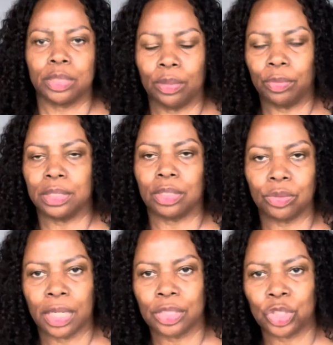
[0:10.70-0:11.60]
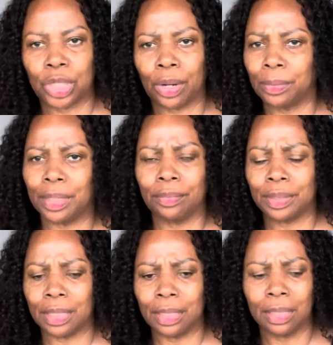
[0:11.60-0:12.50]
getting ready to go take a shower and
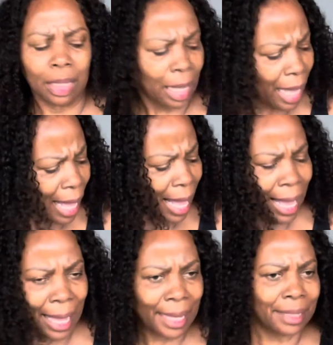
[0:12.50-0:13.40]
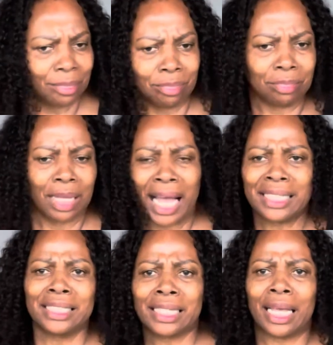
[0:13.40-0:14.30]
everything. I
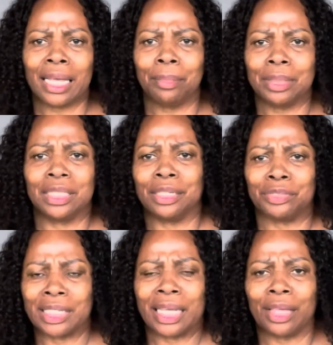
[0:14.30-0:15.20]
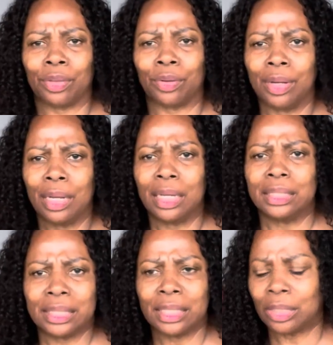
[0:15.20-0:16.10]
just can't get myself together
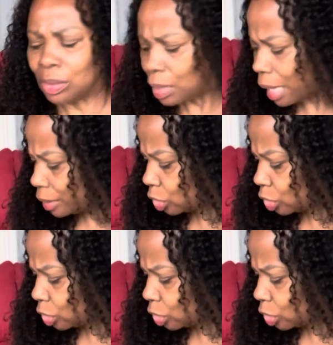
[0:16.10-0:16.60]
until I